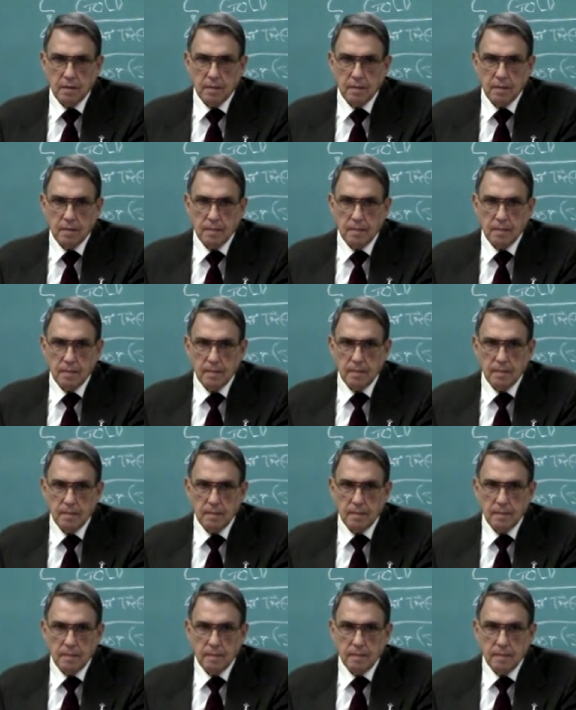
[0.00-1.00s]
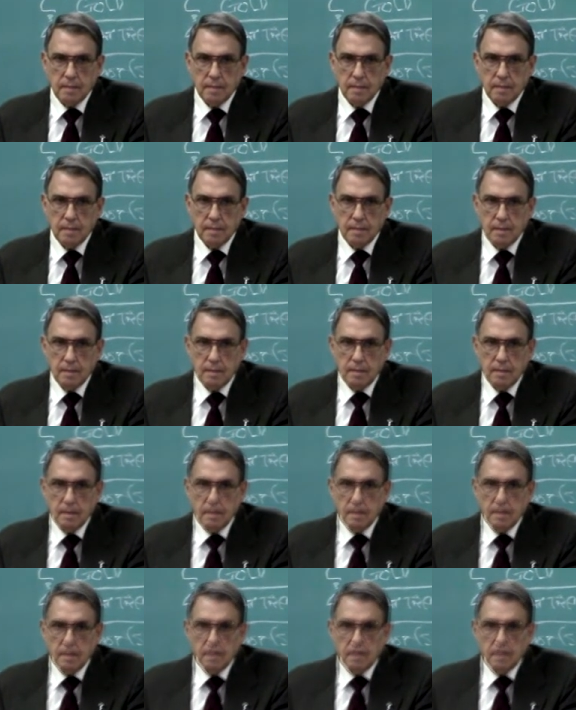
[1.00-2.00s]

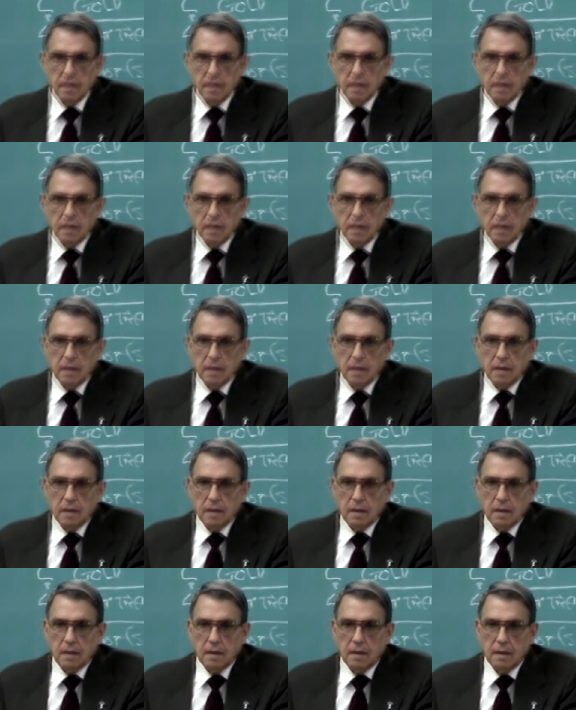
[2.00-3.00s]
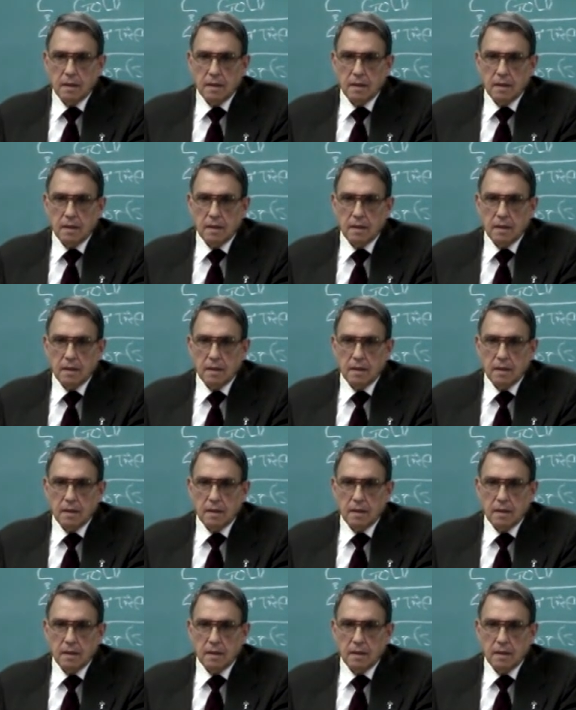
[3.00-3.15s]
Nothing is said.